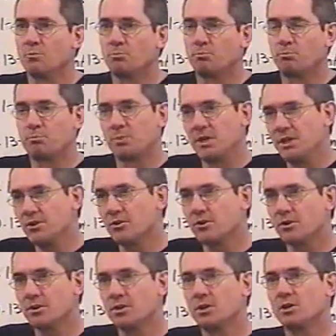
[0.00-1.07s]
Peter
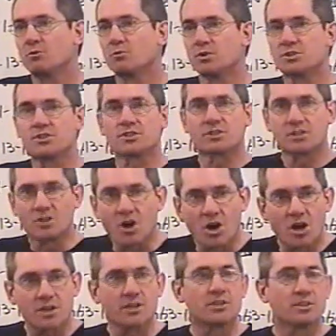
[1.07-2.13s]
was
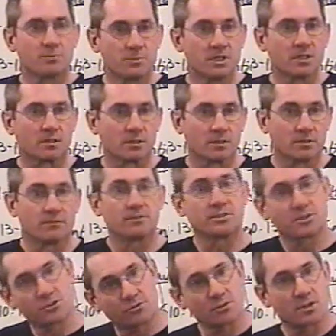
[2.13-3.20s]
caught in the middle of this
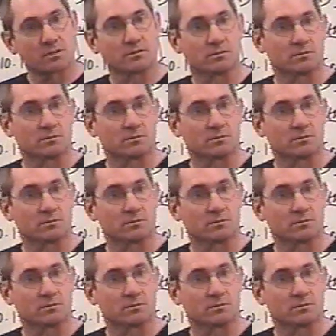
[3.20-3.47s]
struggle